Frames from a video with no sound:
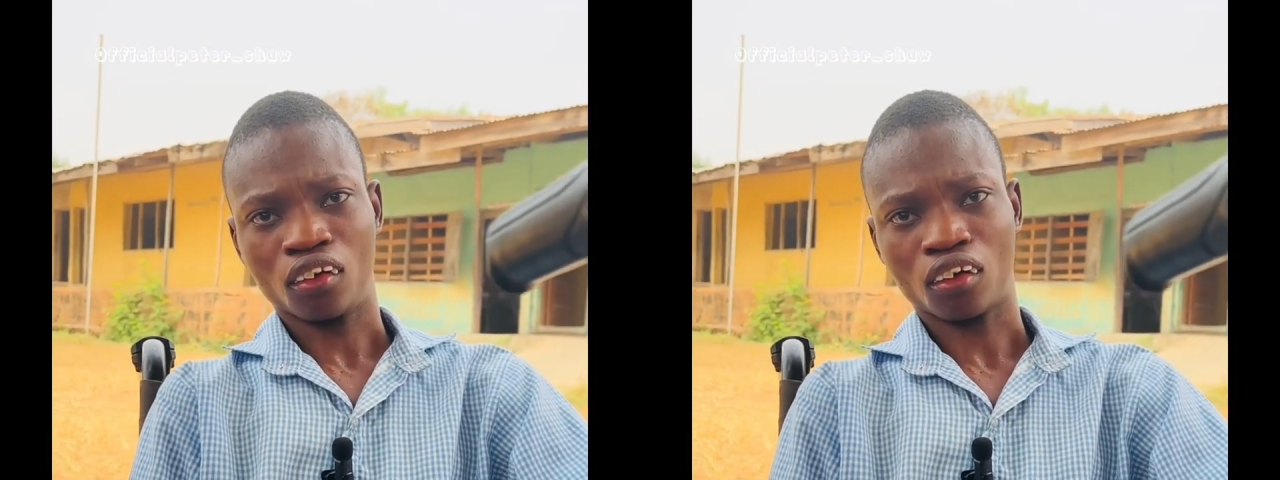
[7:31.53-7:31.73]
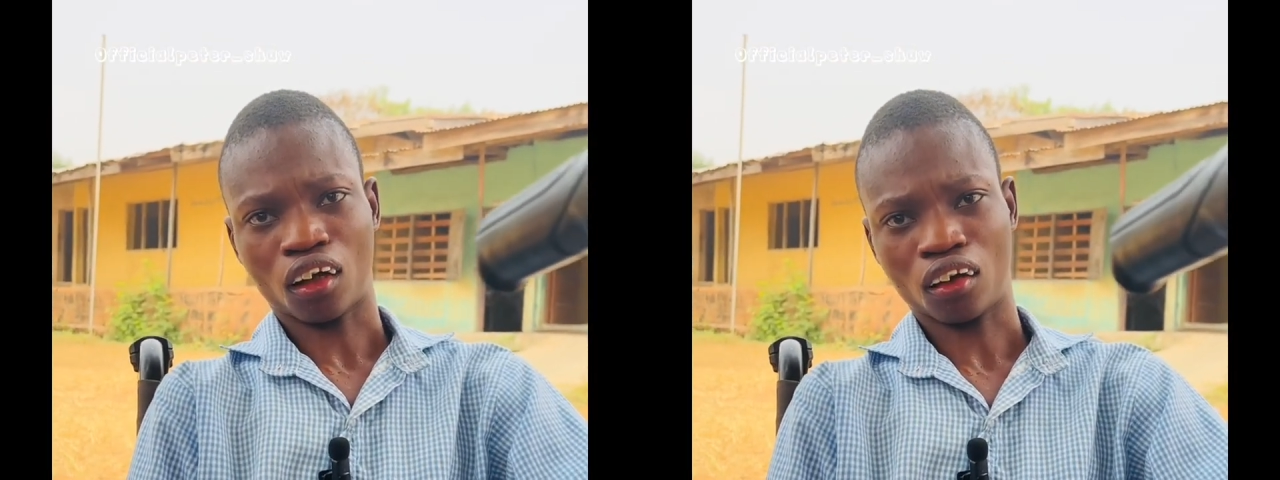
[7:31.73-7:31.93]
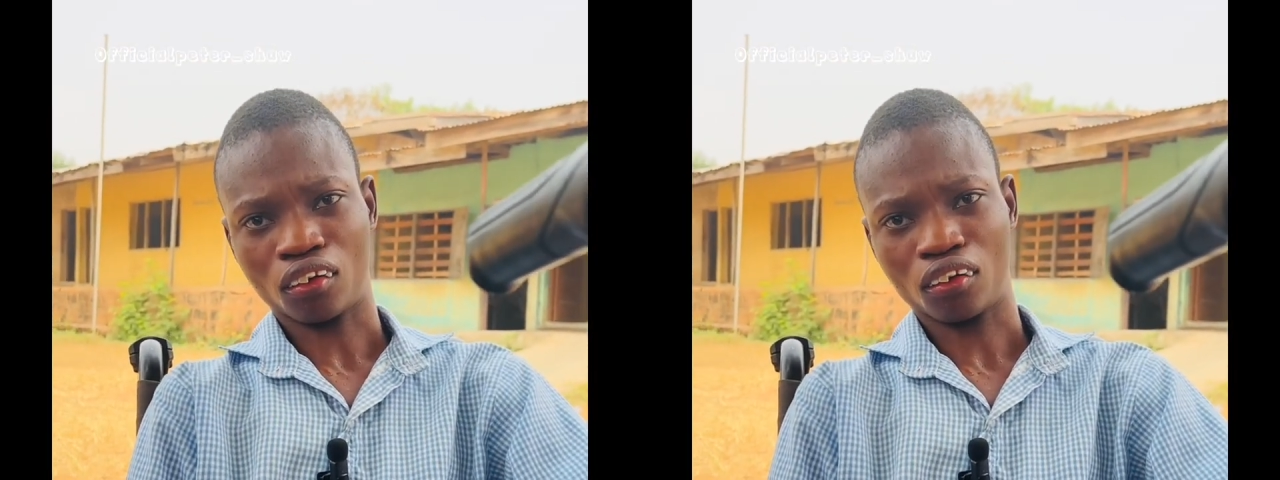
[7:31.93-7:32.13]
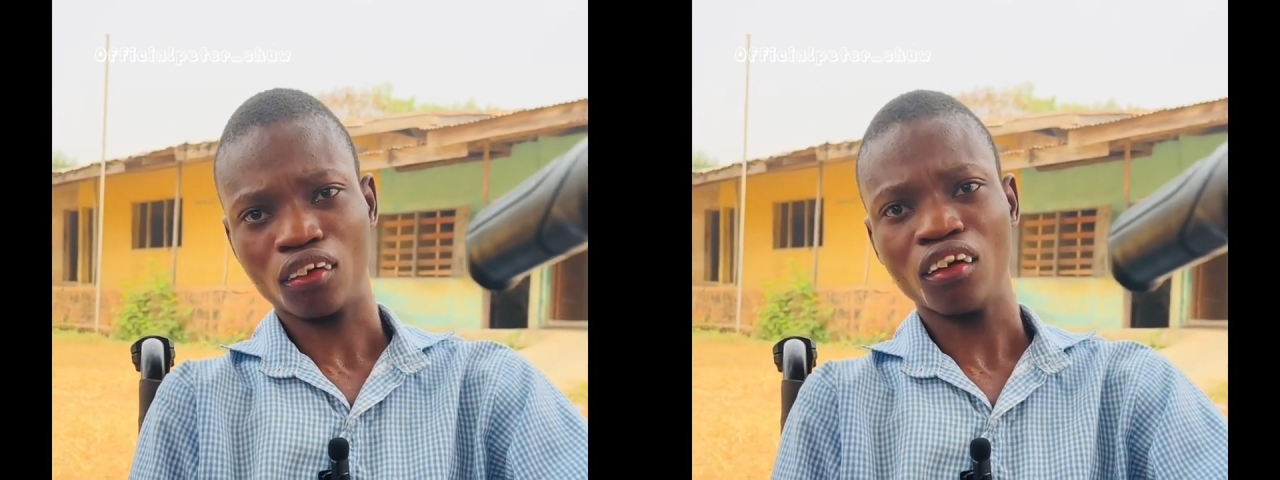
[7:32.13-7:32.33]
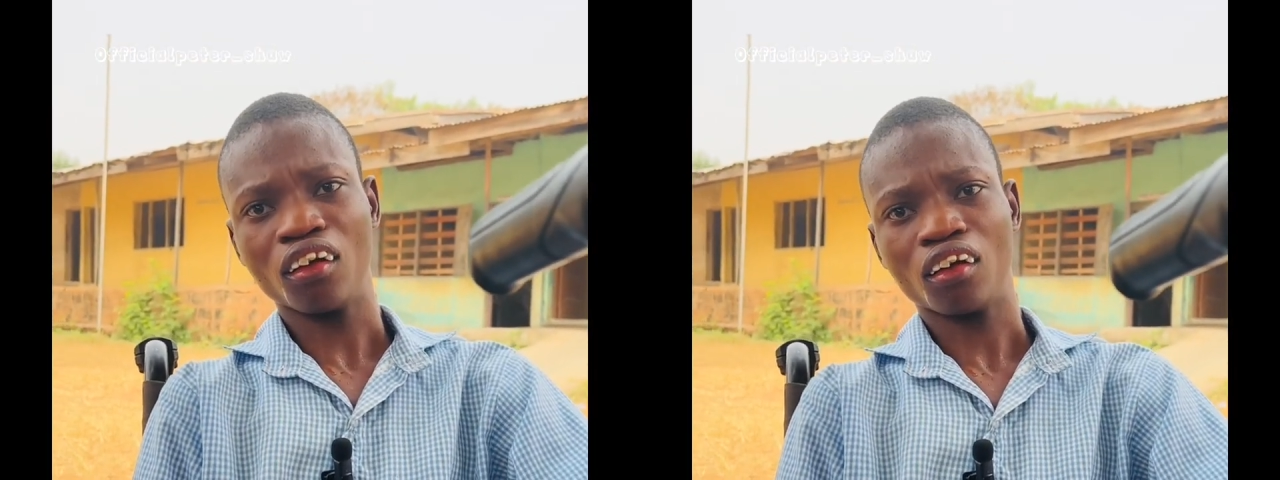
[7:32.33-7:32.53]
Can you
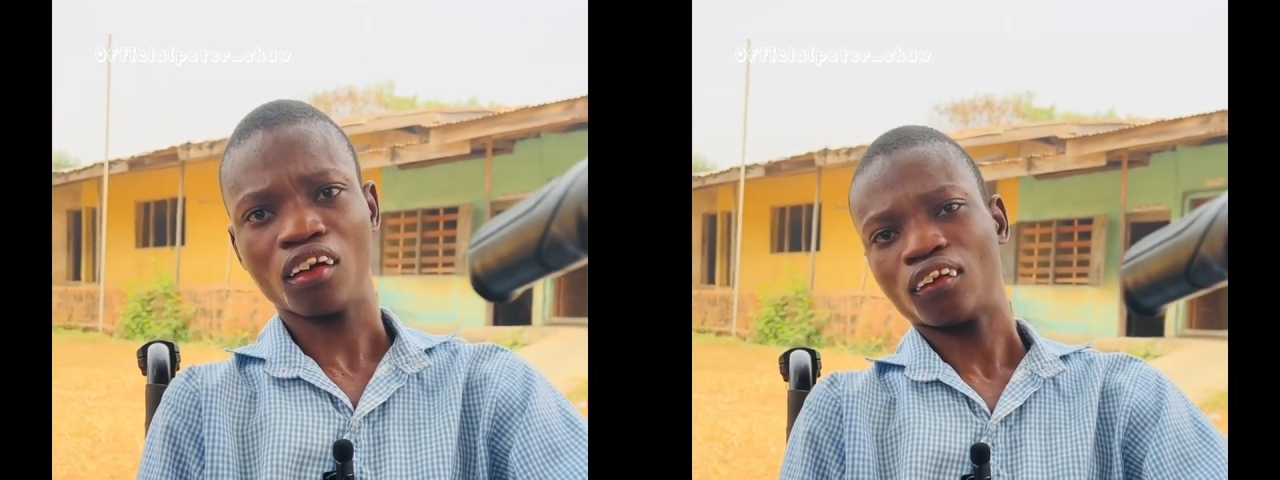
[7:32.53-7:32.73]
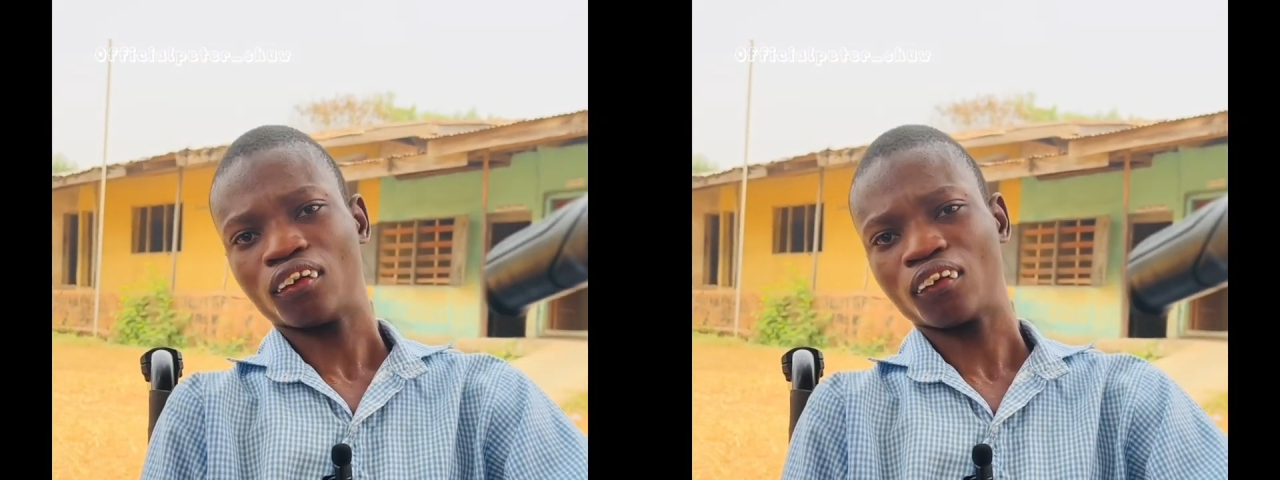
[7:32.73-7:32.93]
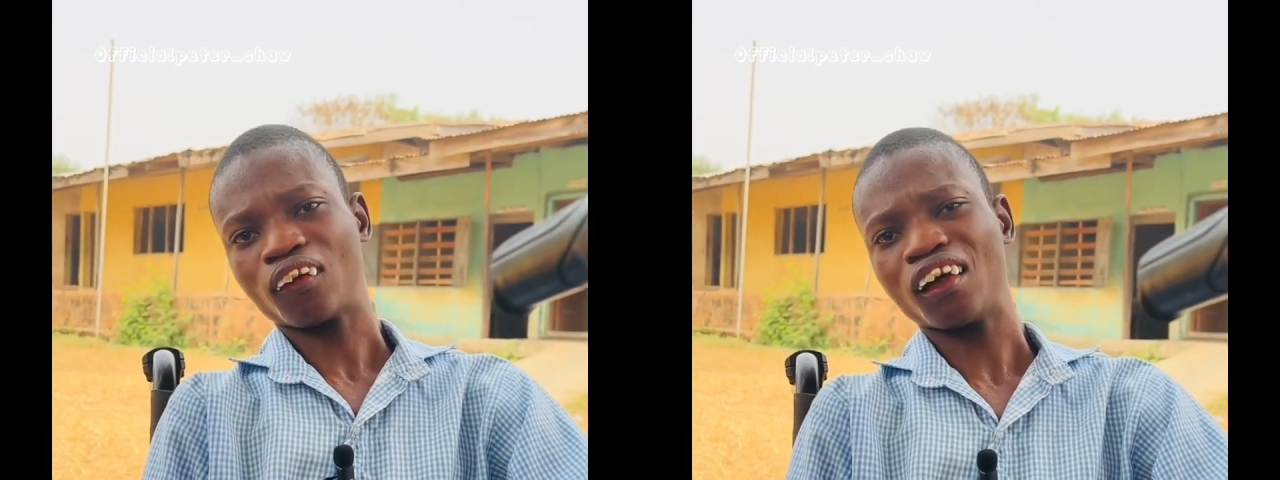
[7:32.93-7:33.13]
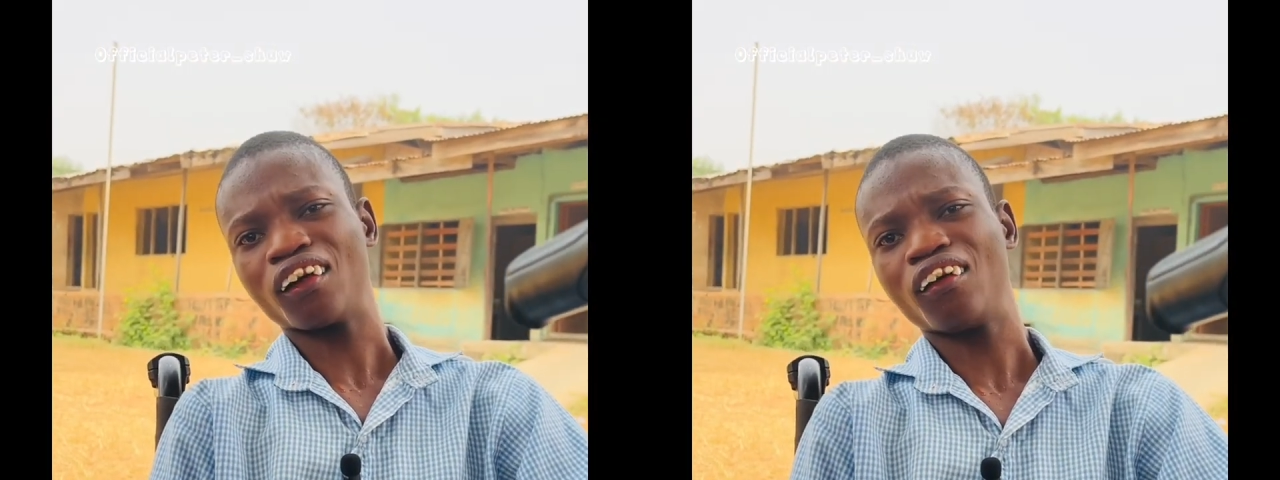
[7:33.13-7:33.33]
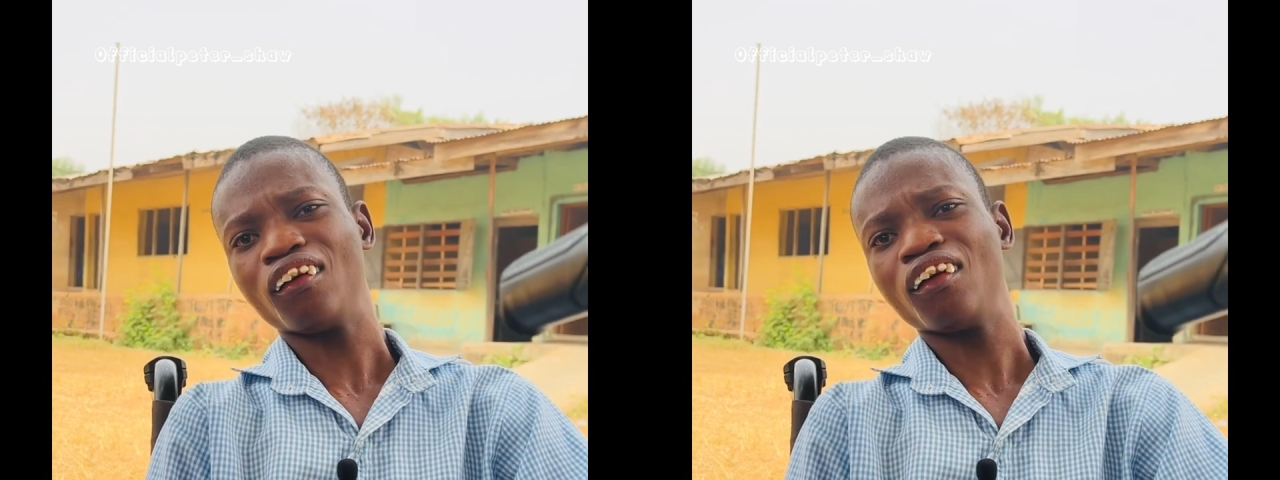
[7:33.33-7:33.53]
see? You can
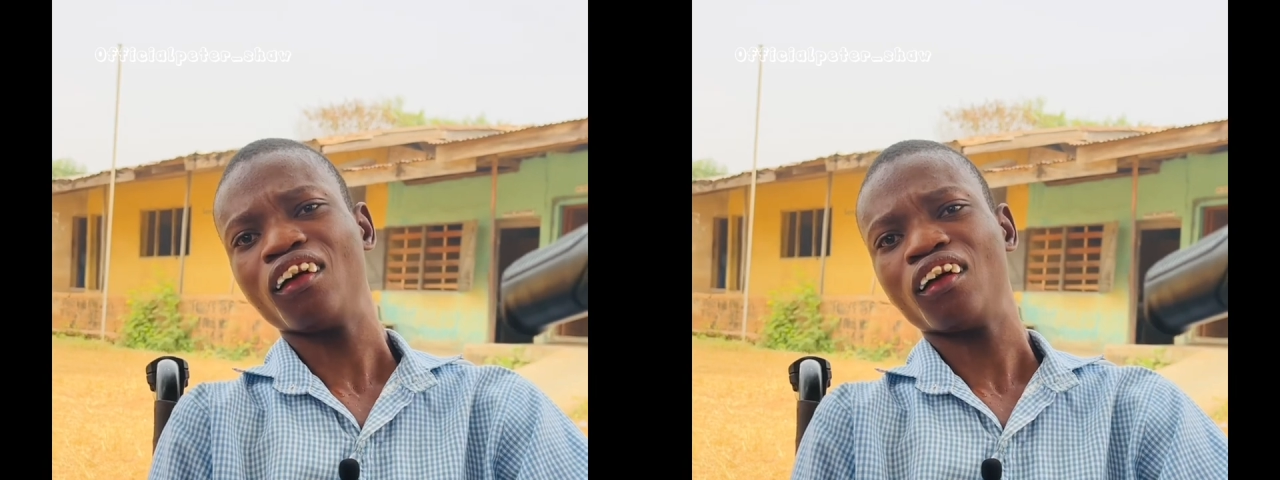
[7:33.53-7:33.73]
see.